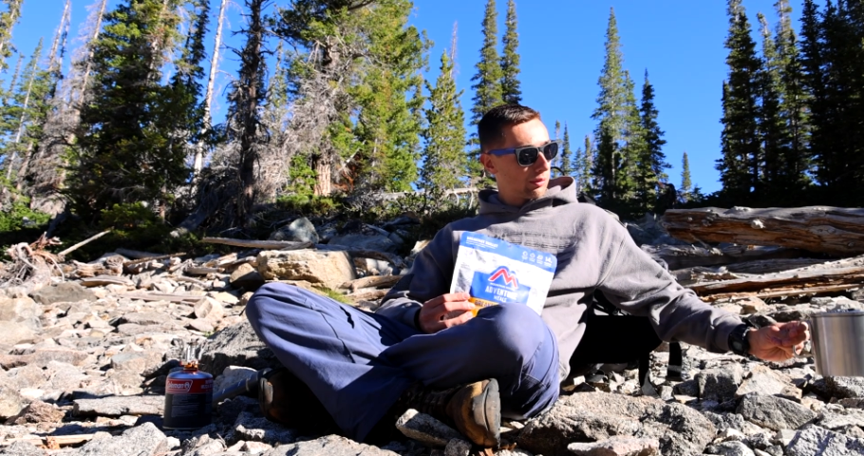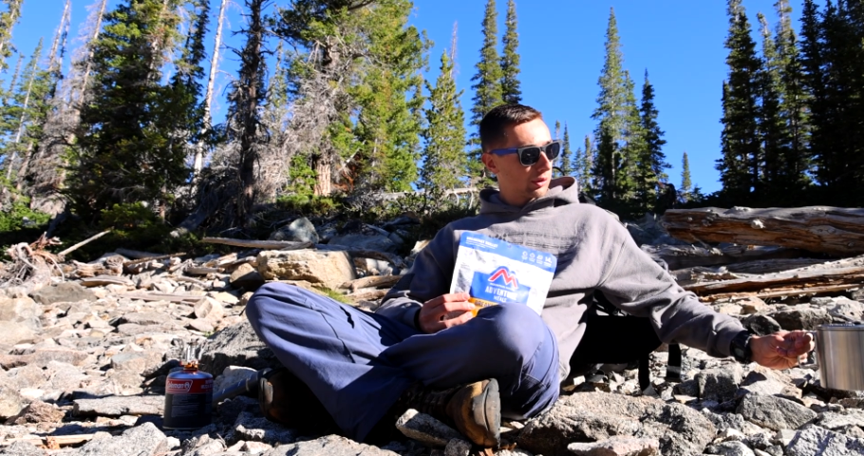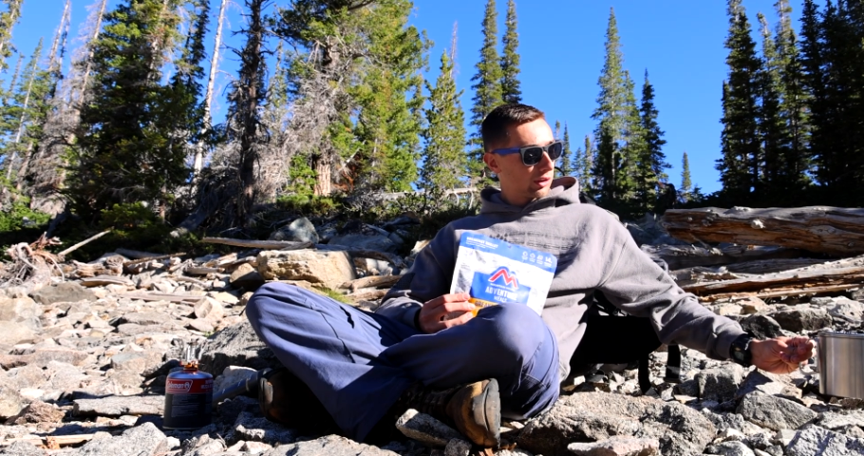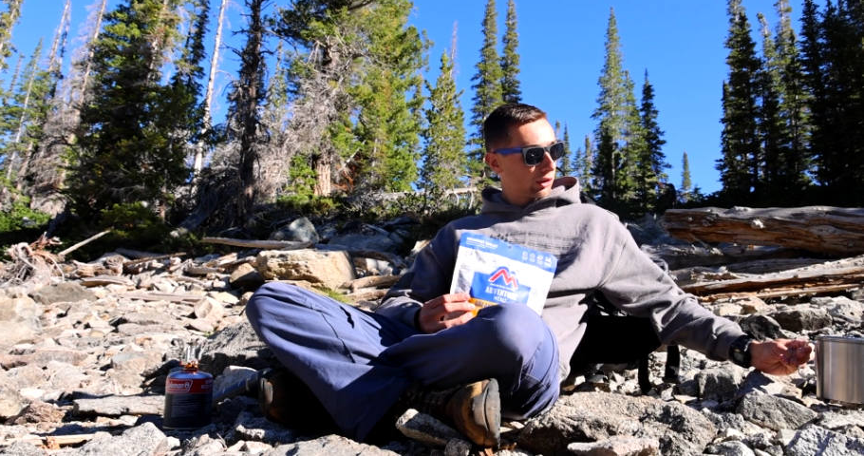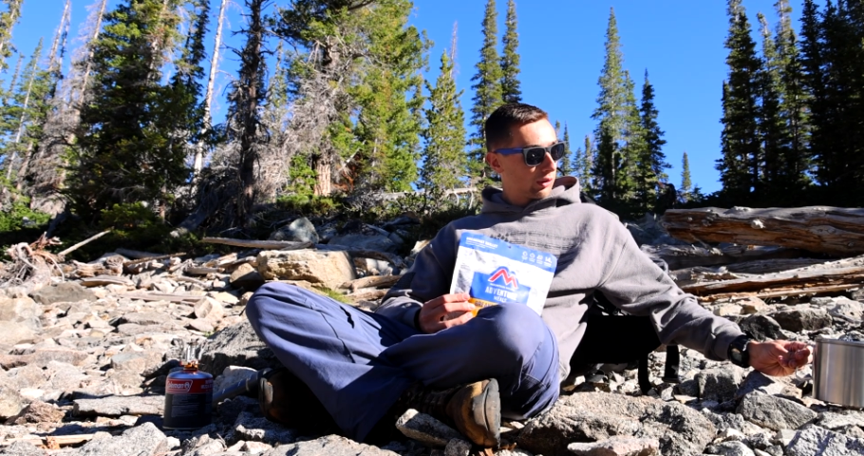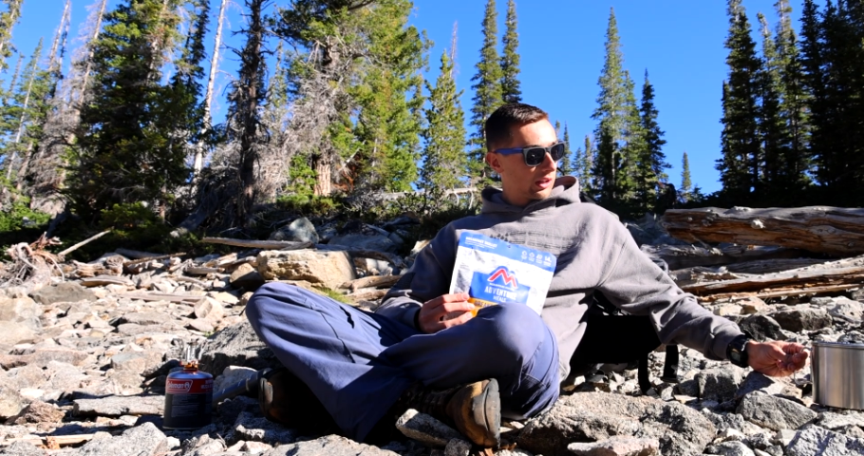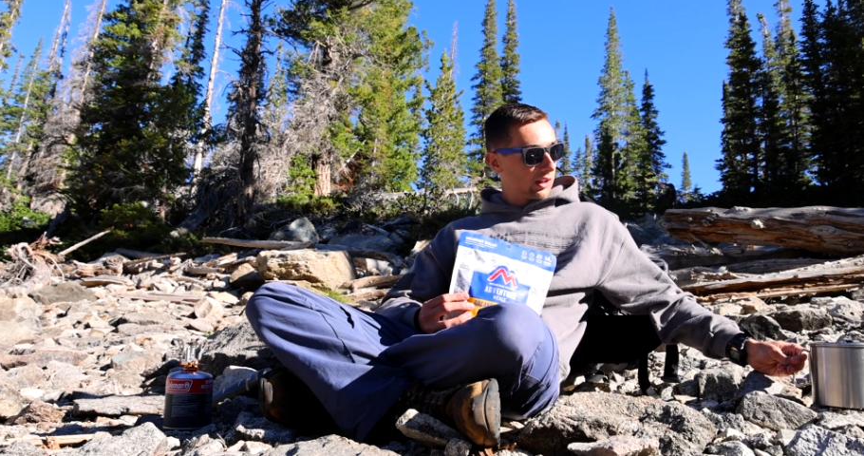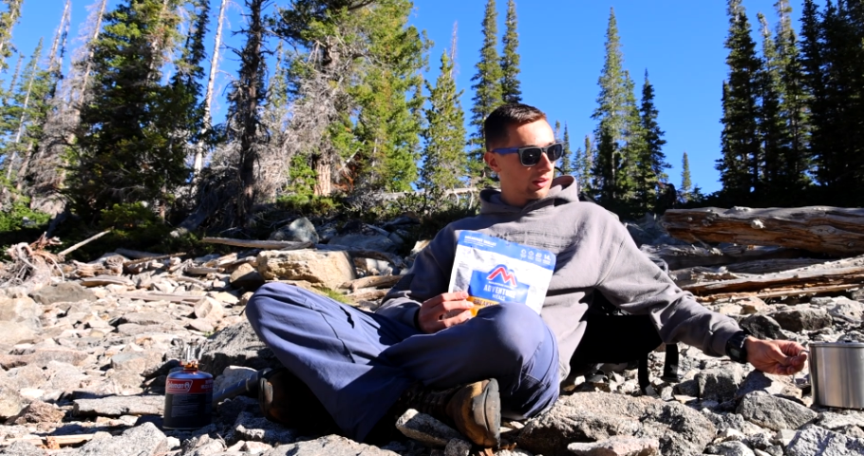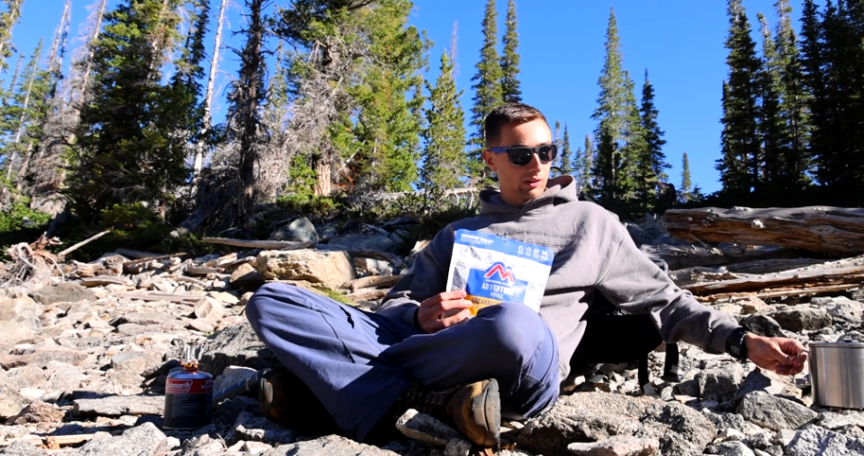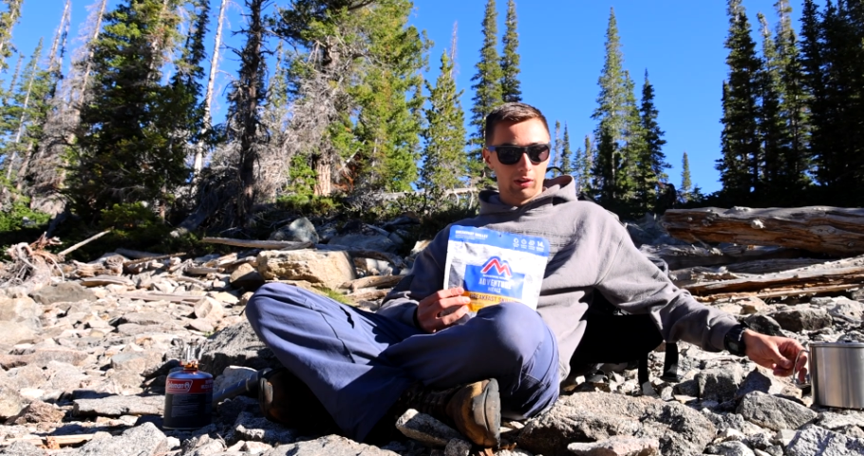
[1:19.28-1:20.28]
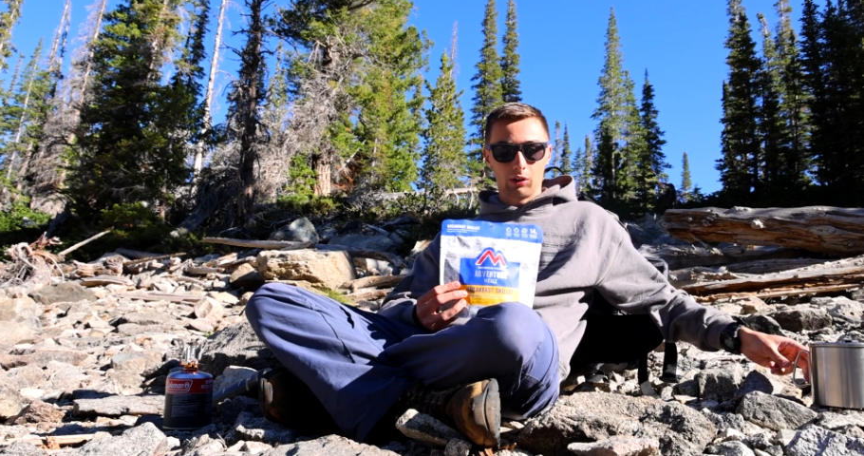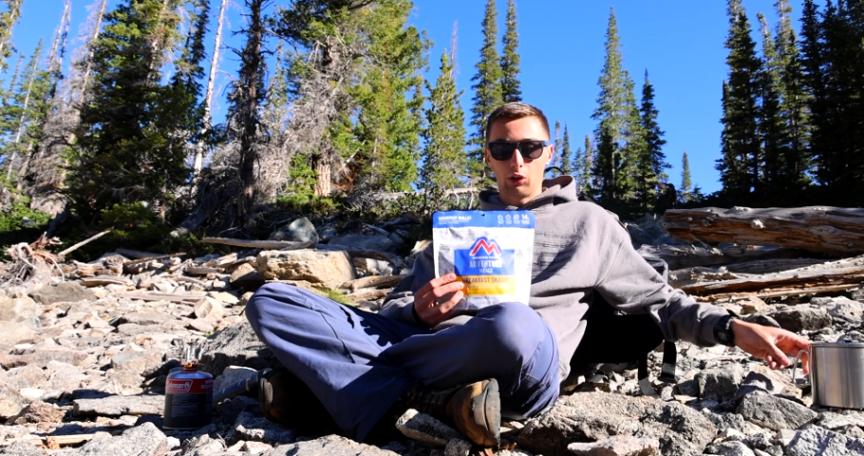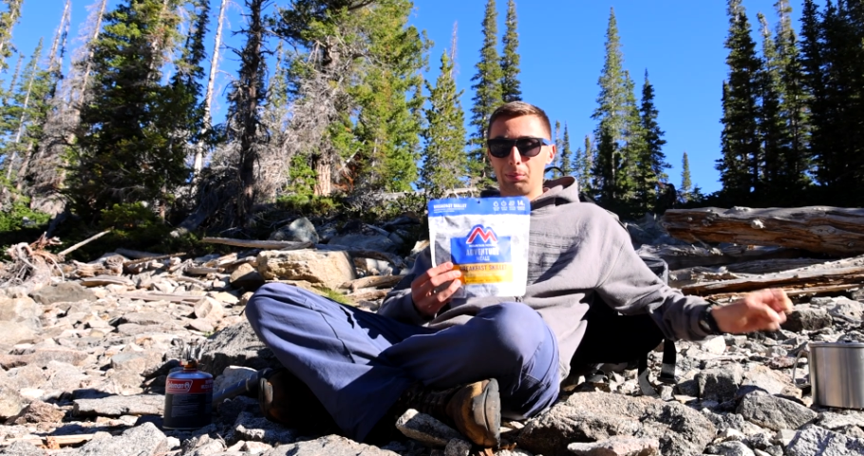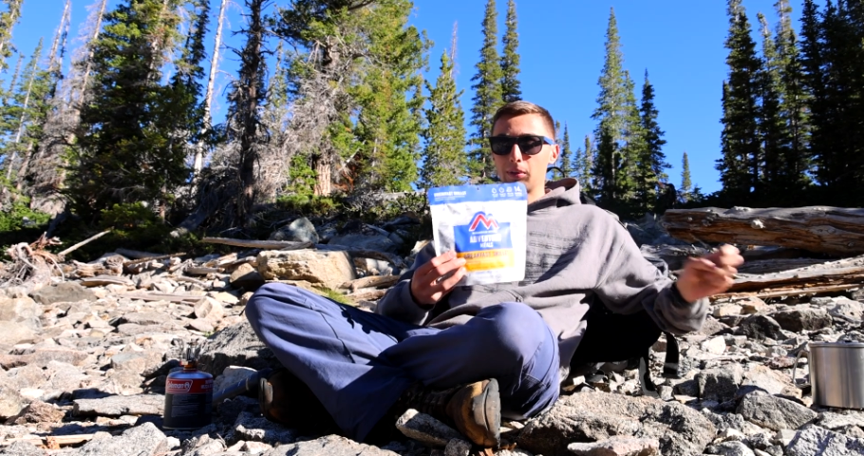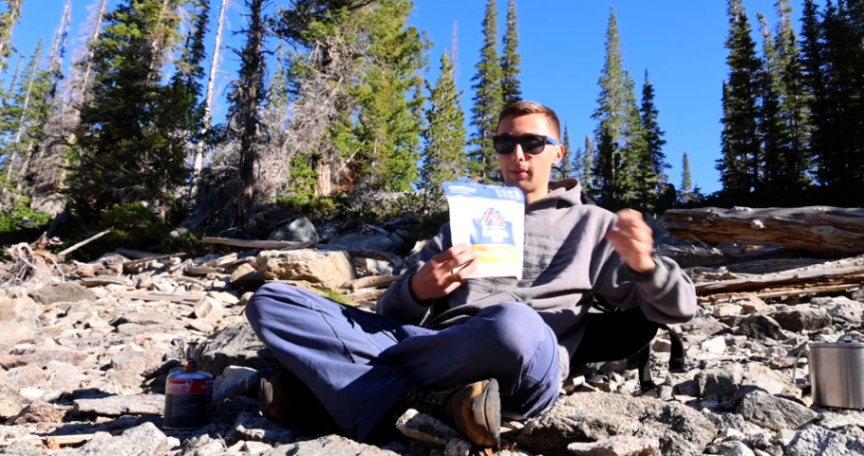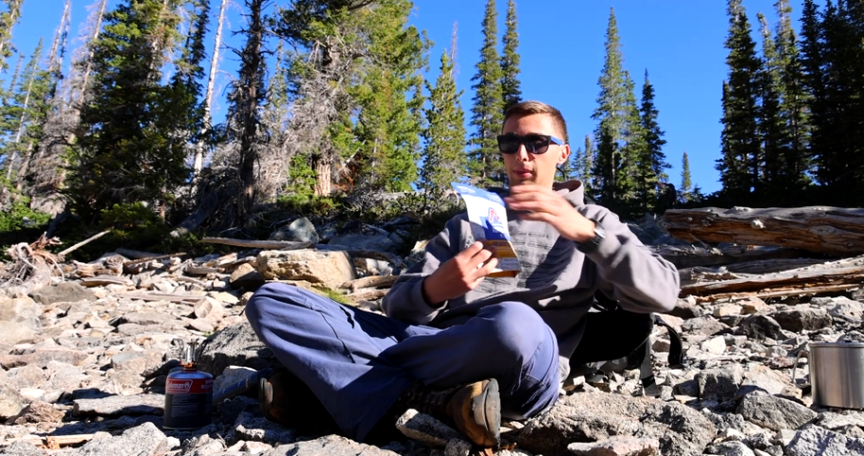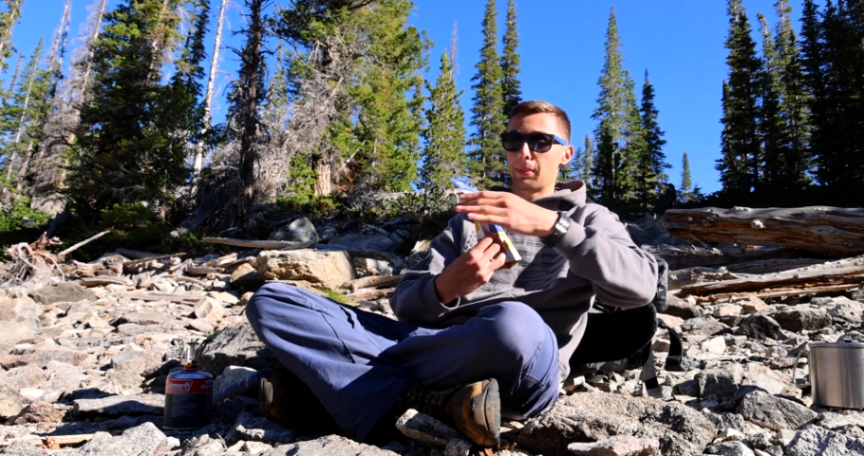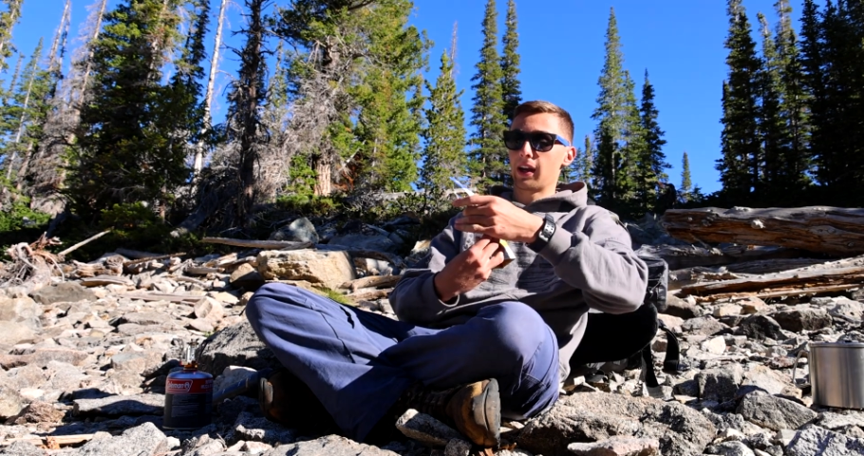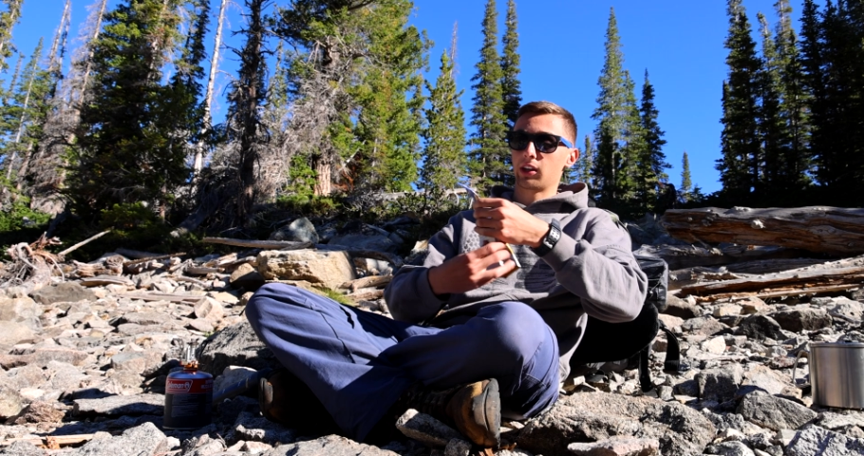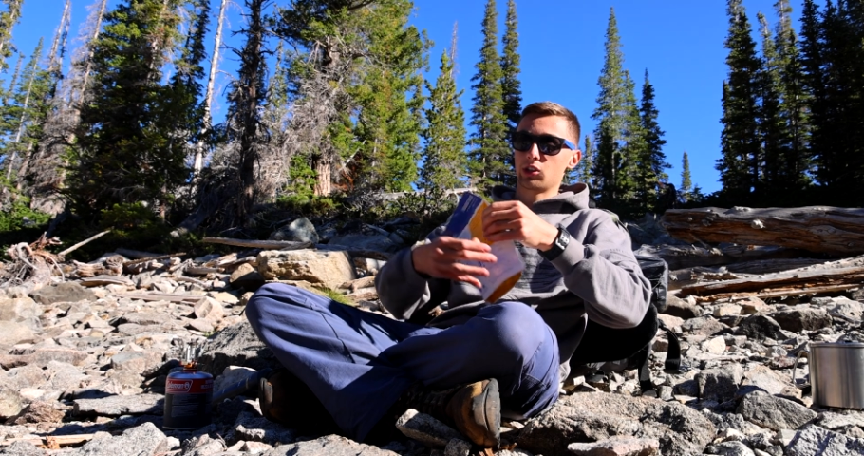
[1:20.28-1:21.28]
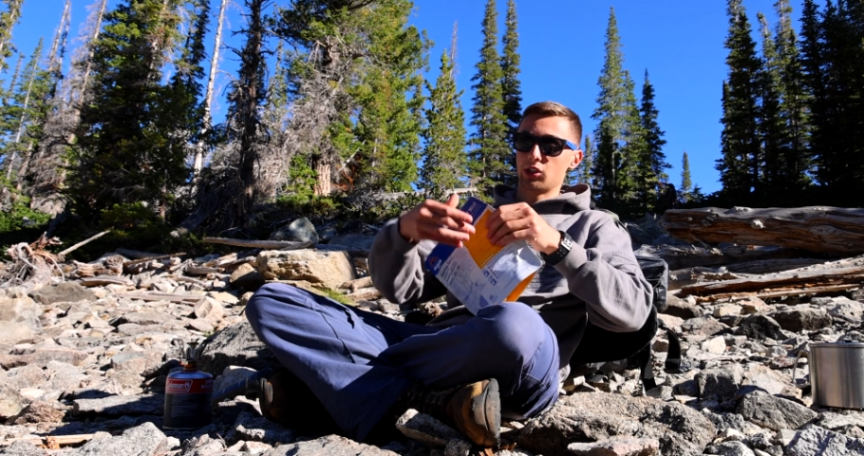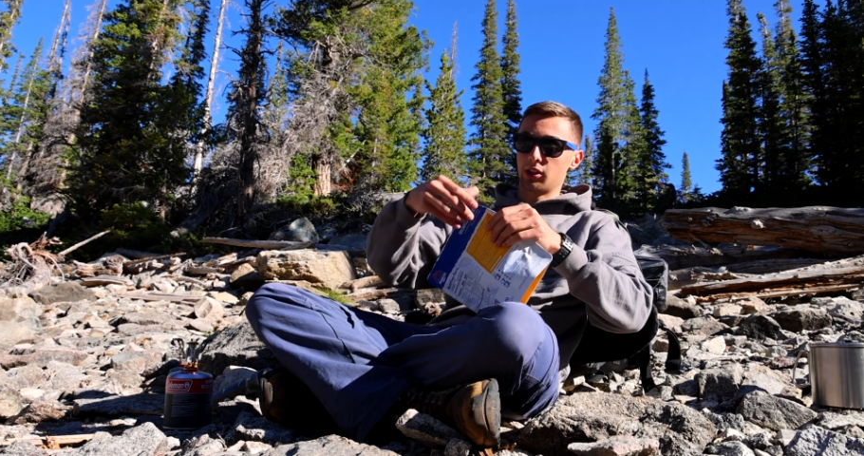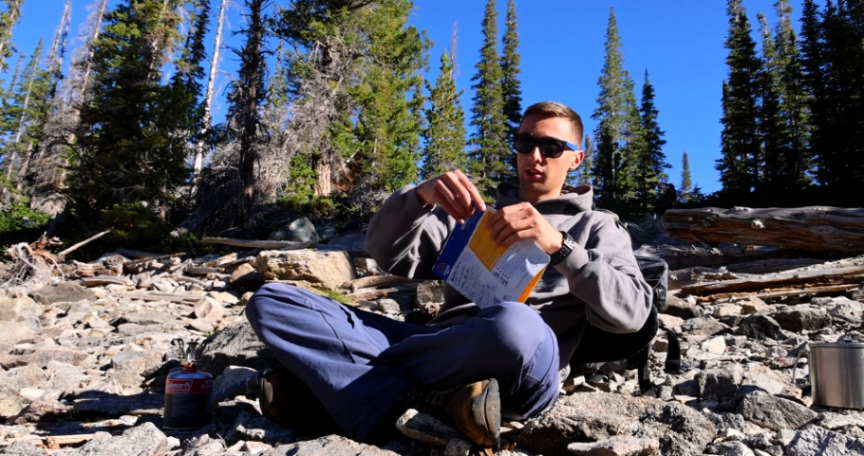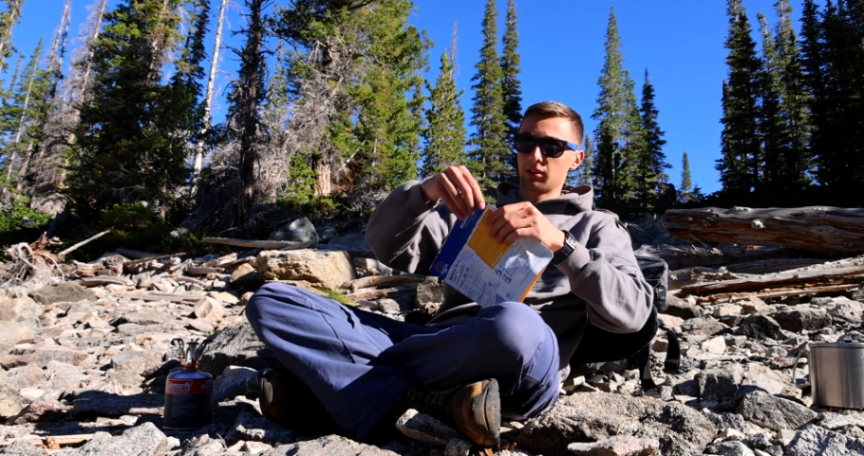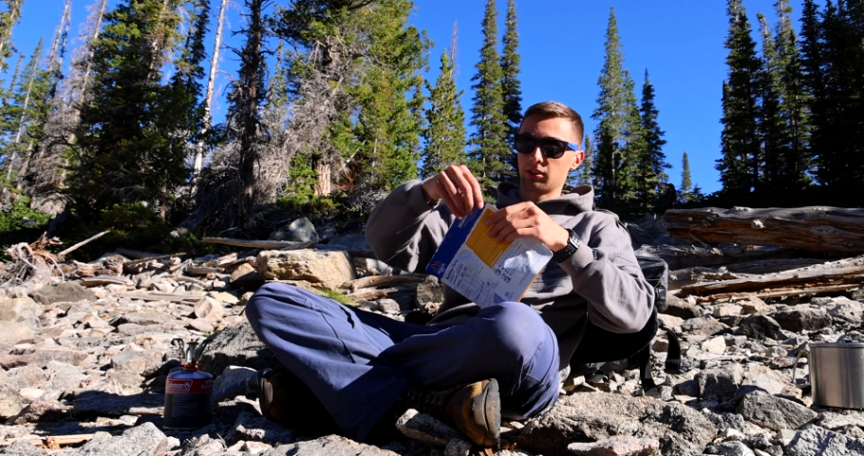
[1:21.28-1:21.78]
I'm going to go ahead and open up the package here.